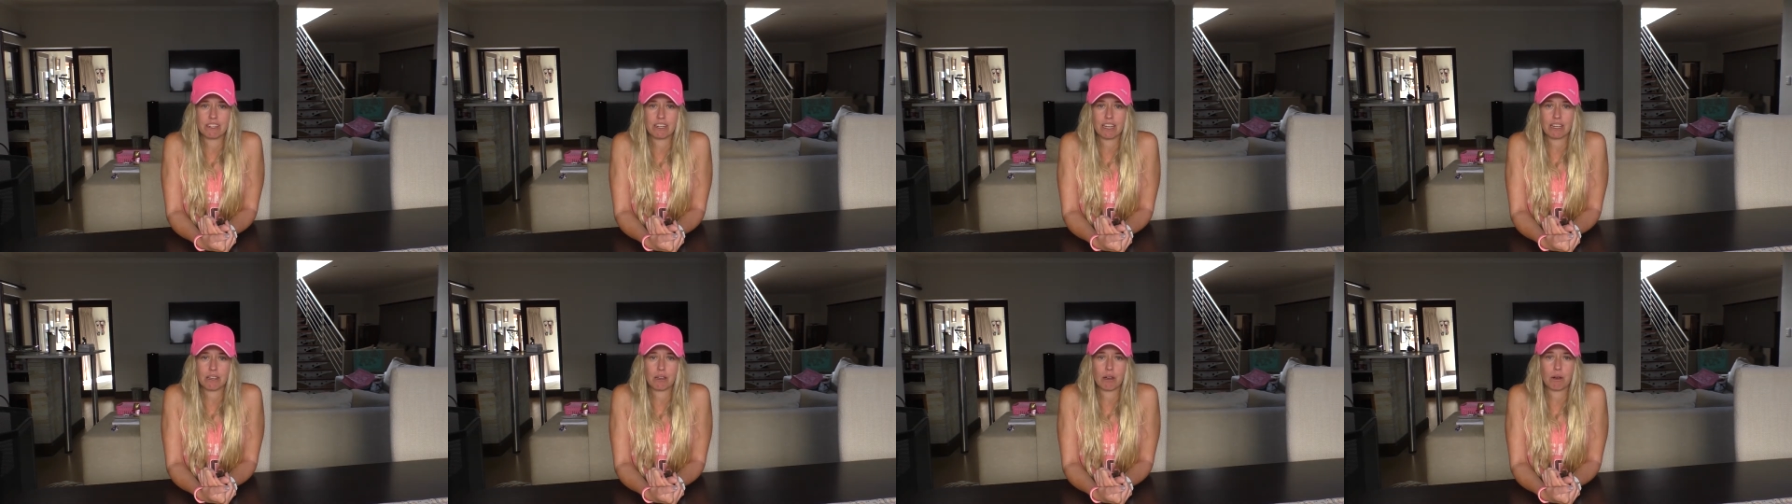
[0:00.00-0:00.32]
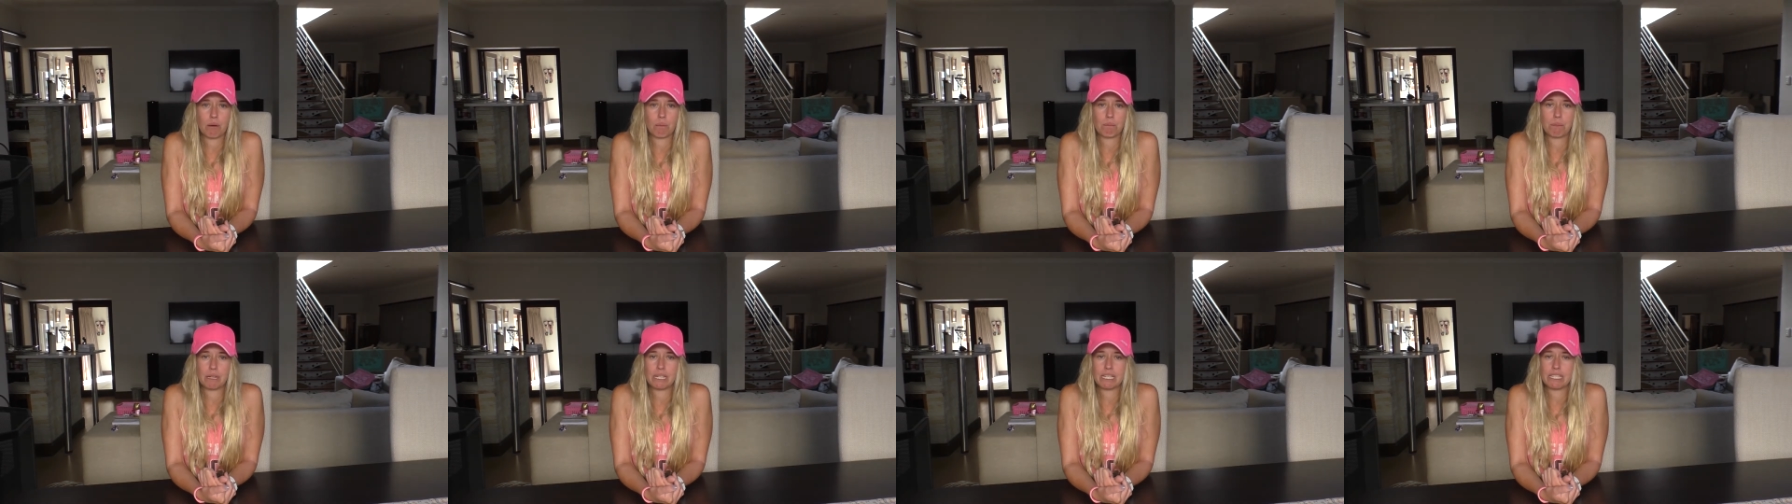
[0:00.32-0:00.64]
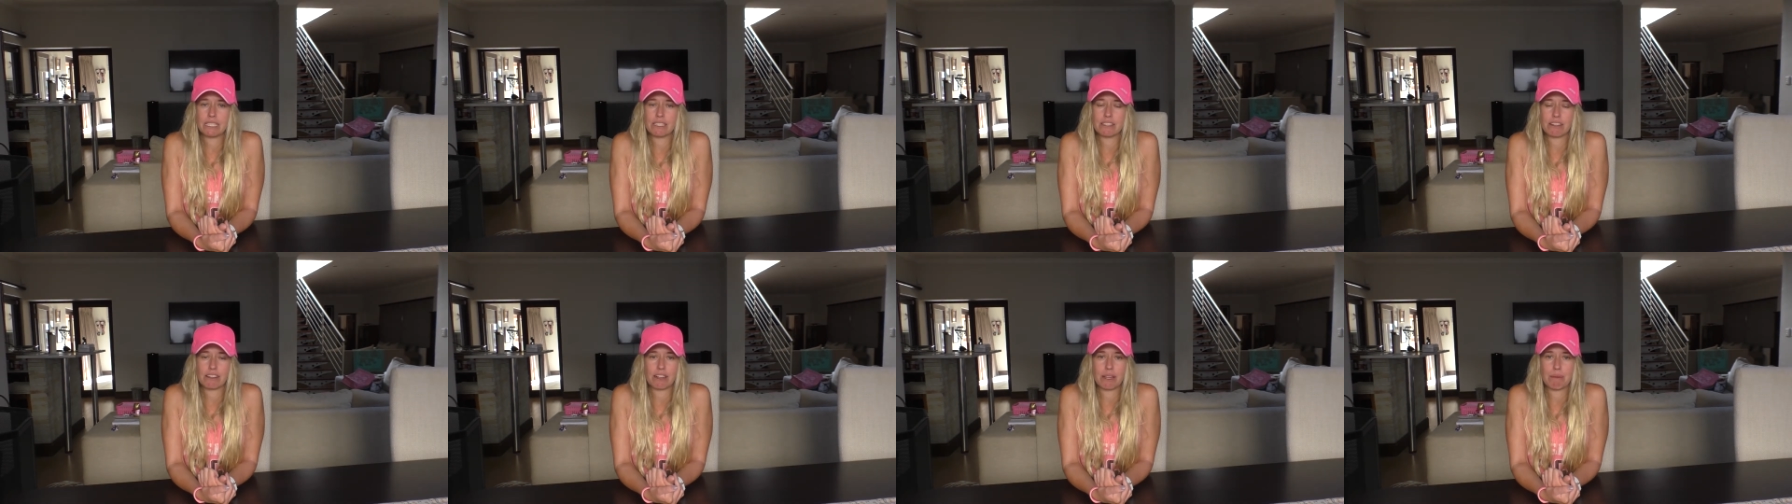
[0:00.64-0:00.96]
You're like, oh,
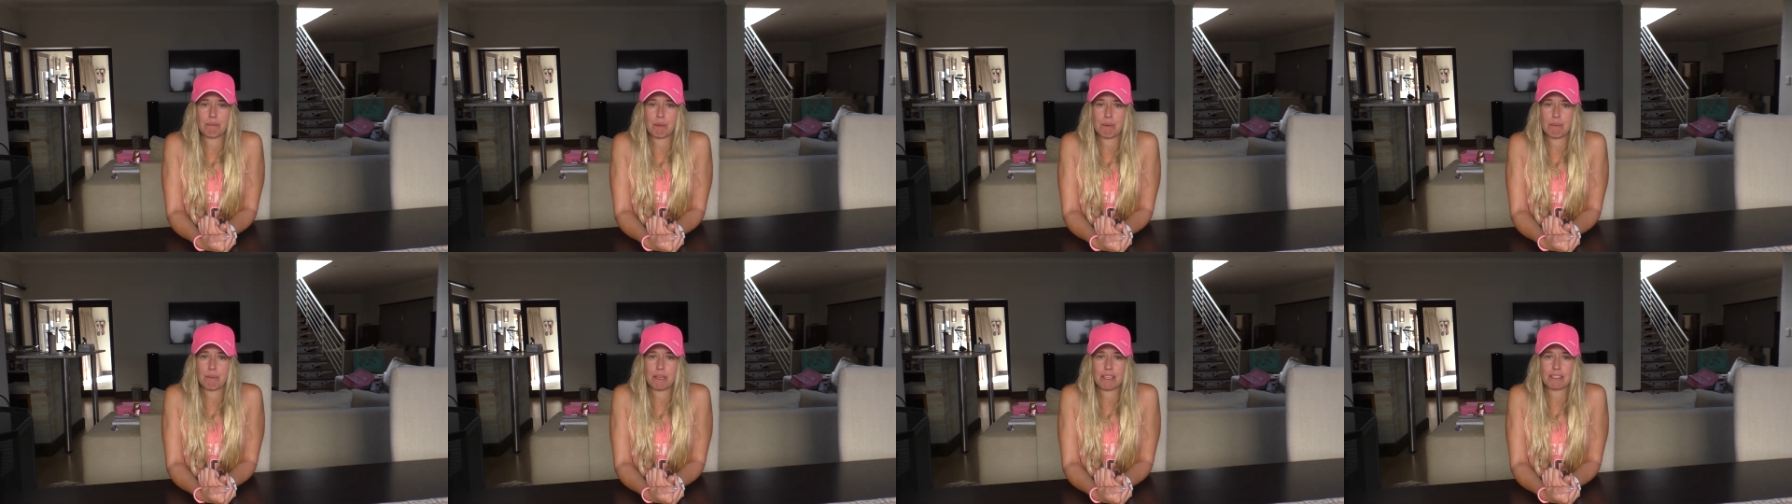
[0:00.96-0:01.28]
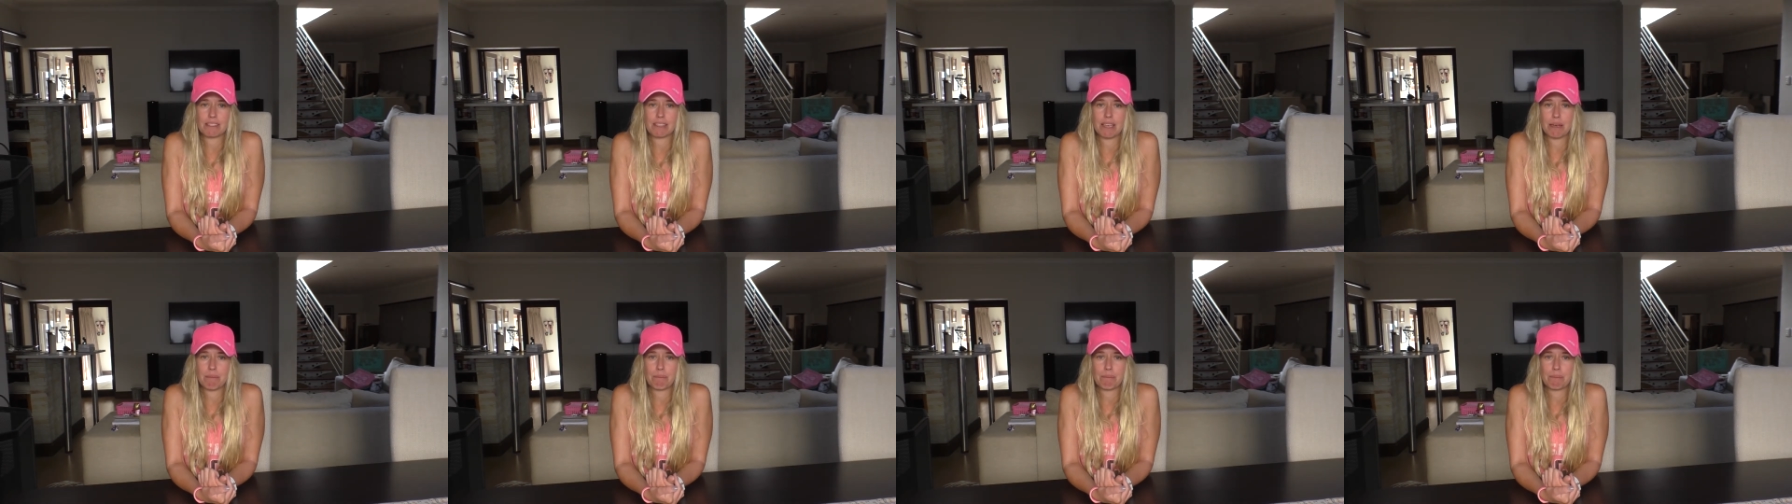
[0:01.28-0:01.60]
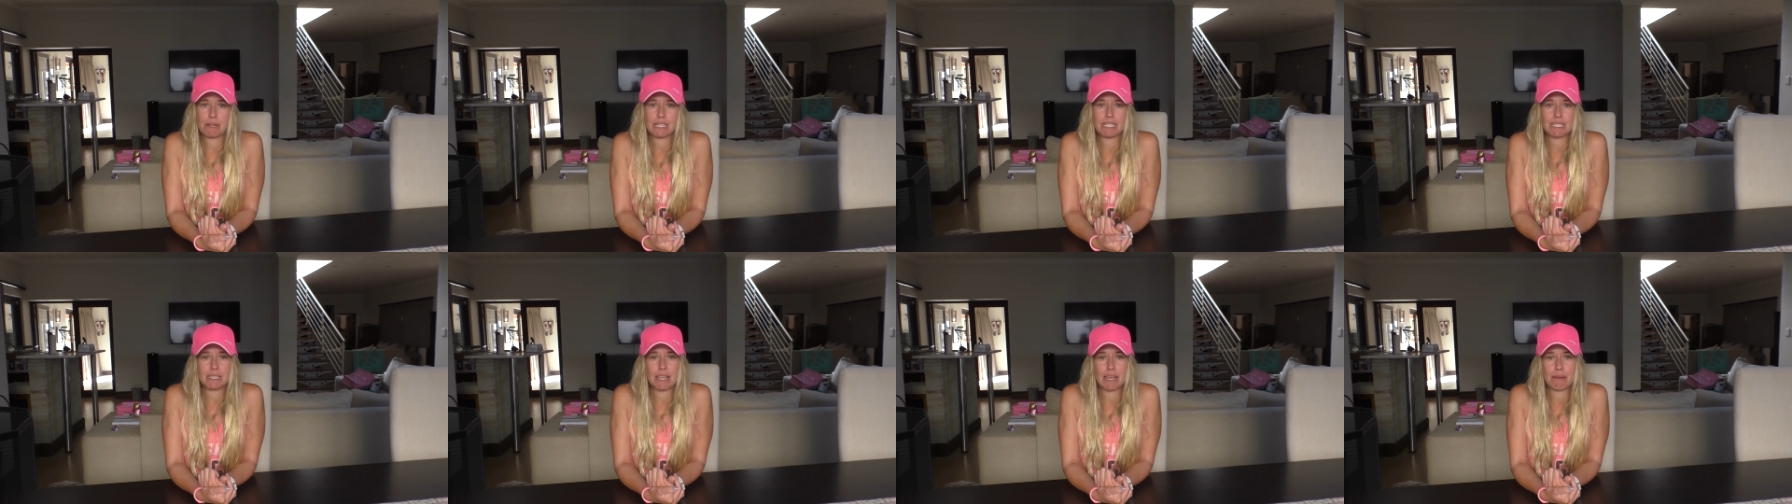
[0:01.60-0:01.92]
please don't let me mess up.
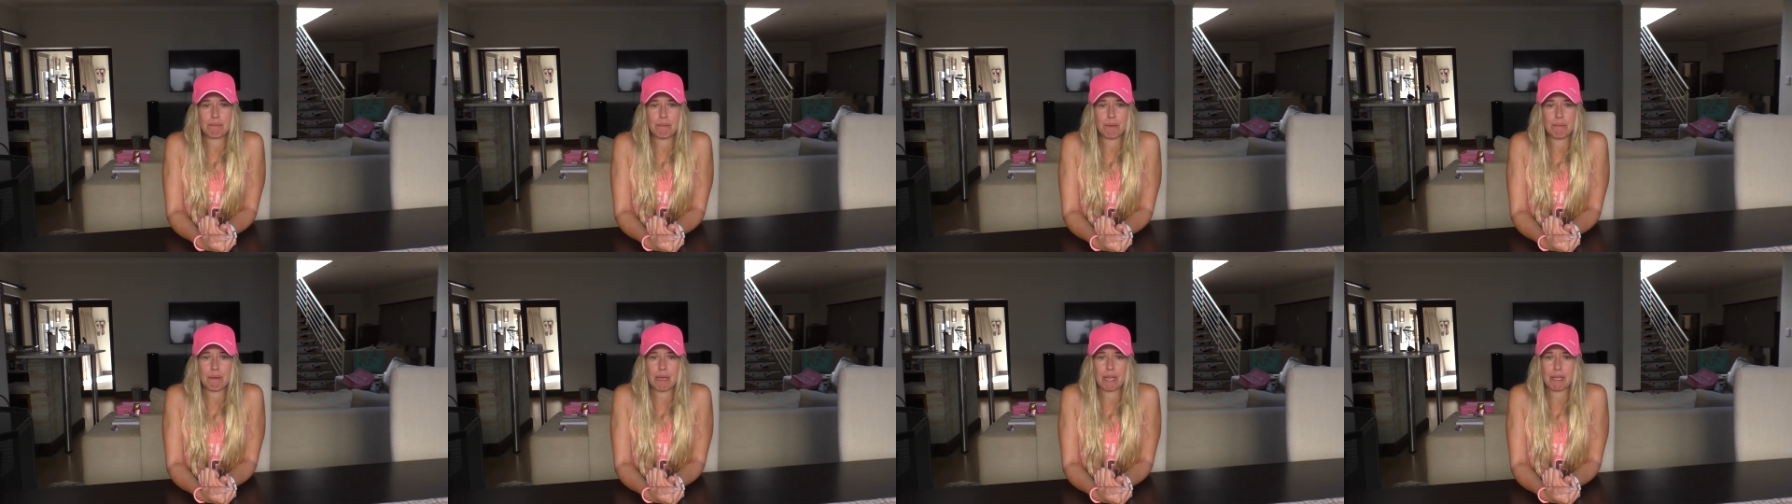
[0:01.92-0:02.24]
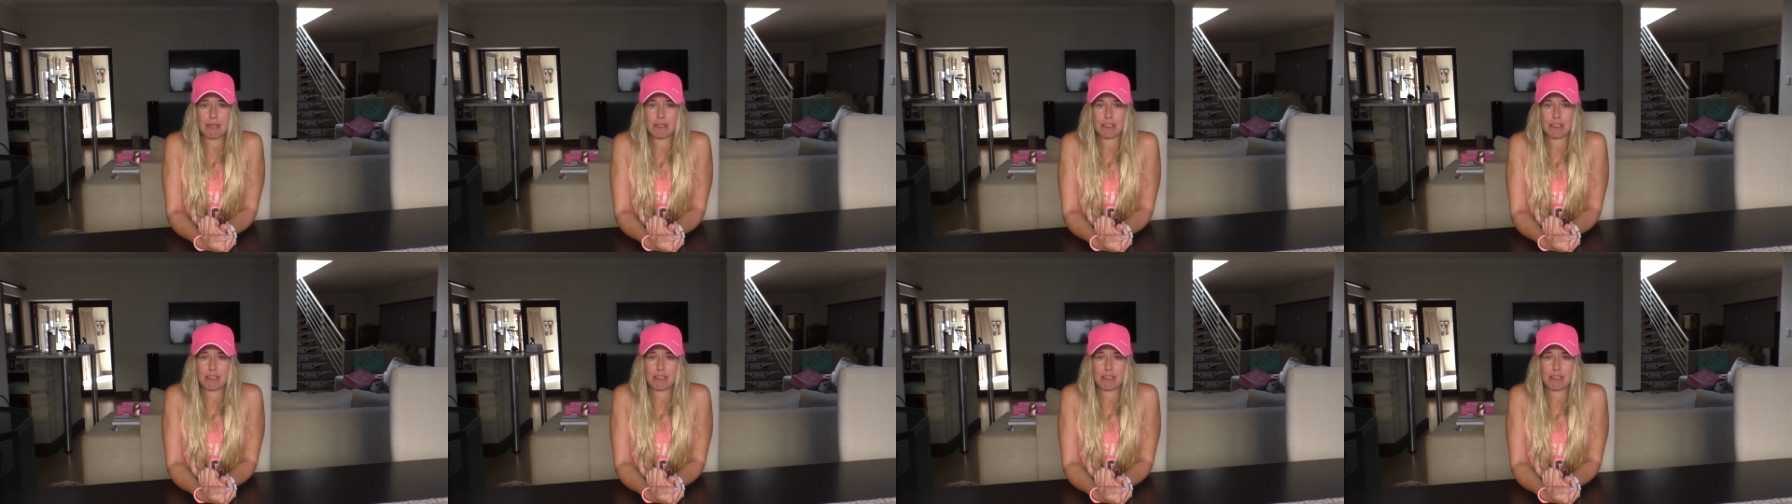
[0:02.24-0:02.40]
Please let me make a